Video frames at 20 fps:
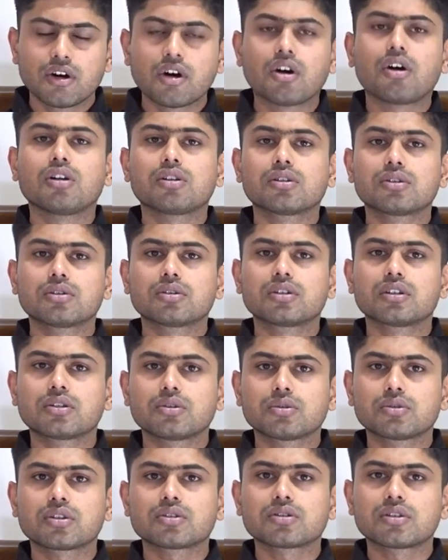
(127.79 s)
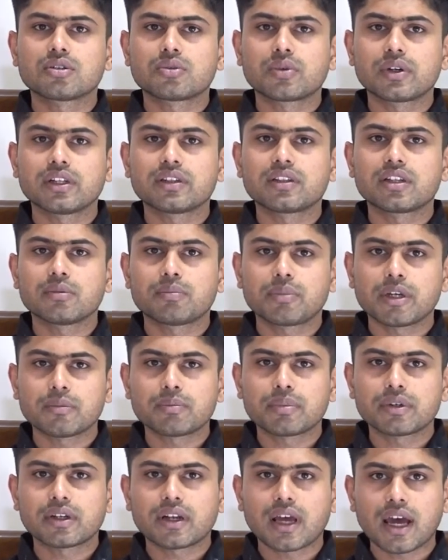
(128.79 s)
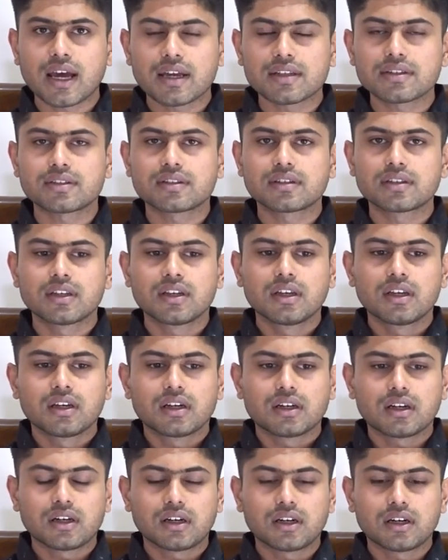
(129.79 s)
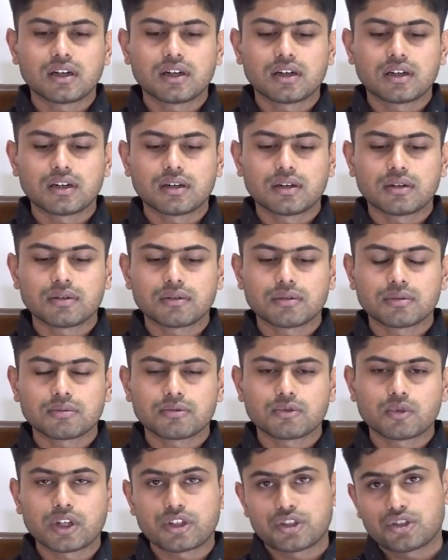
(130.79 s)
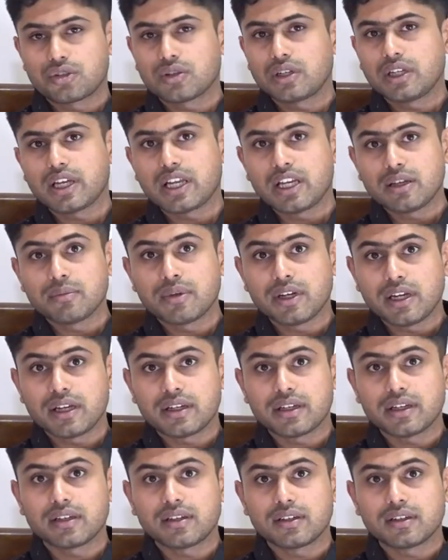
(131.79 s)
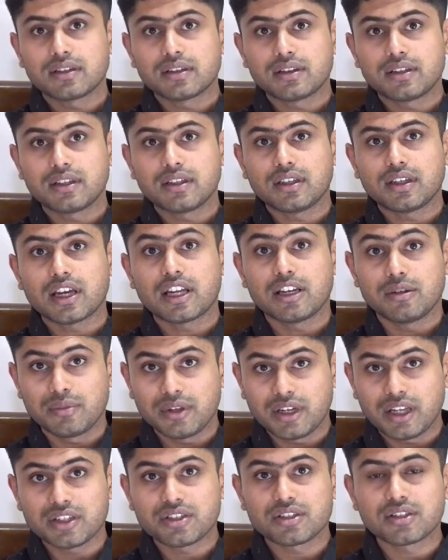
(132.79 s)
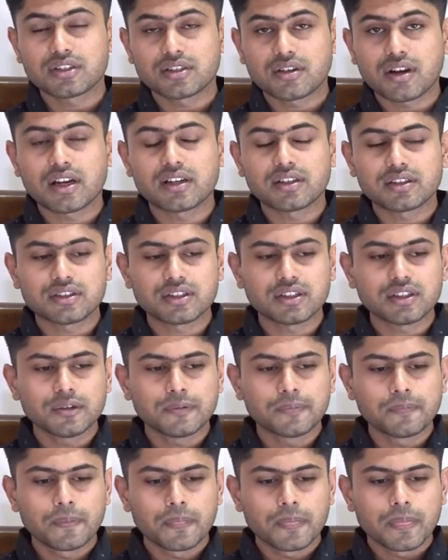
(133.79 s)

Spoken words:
Although the 2023 paper has virtually eliminated the elimination strategy,